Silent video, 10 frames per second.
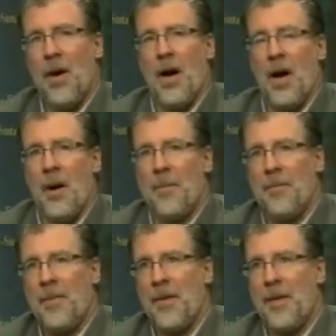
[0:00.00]

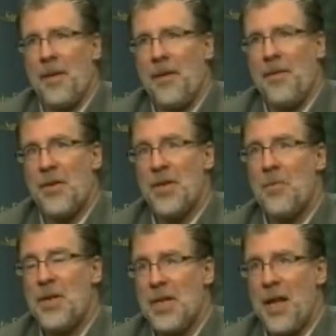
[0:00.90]
For
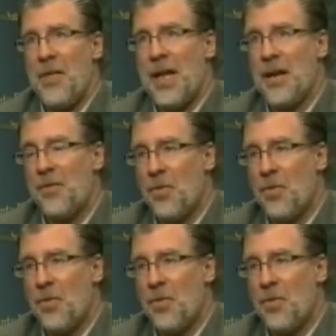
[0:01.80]
some reason, I think of